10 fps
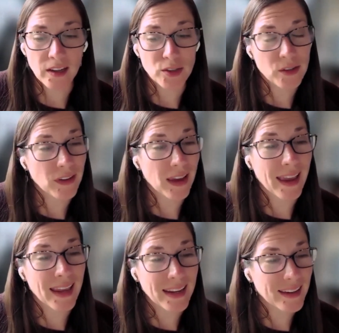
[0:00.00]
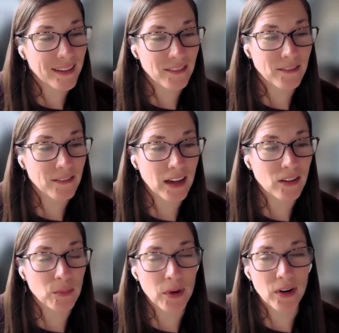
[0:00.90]
Do you have any
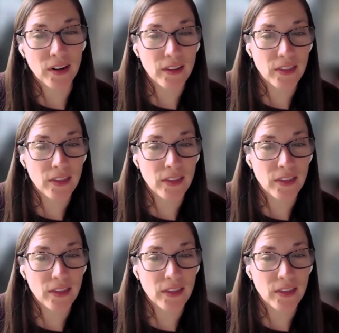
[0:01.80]
final parting